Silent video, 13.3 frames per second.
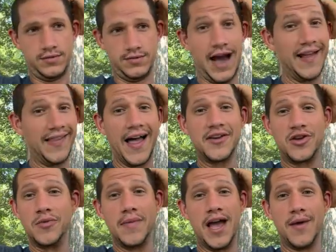I like
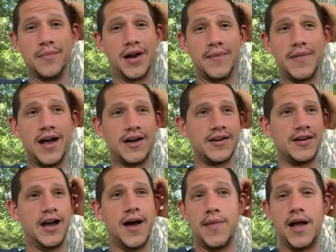you, man, but I'm not
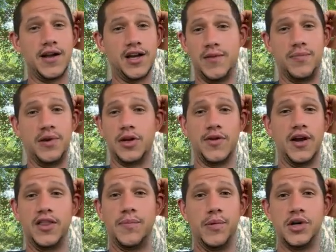gonna I'm not gonna beat
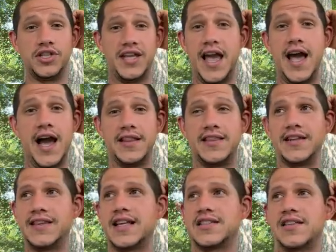around the bush. Yeah, I
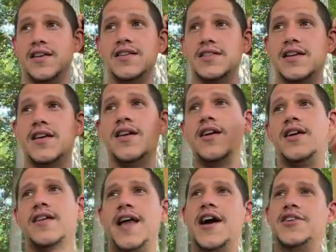think that's sleazy.
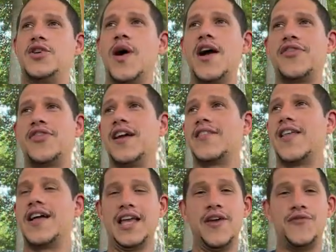Now, do I think
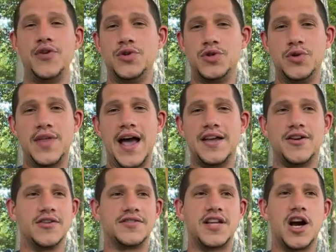like if you do that,
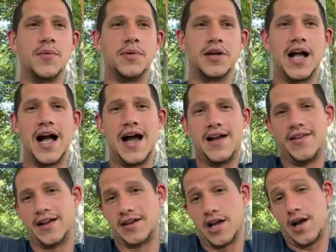you're a terrible guy?
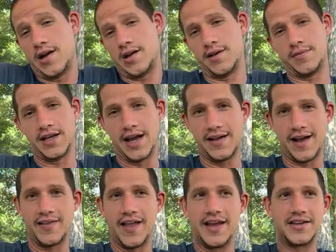Like, no, I mean I, I
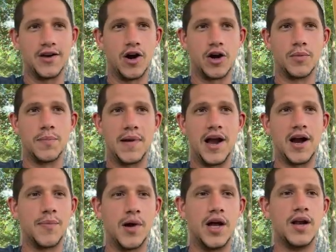like you hardwood bear,
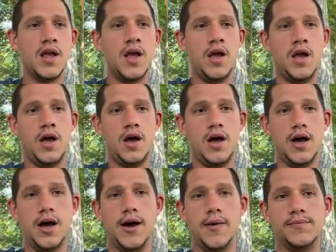but
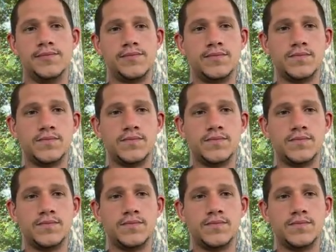um,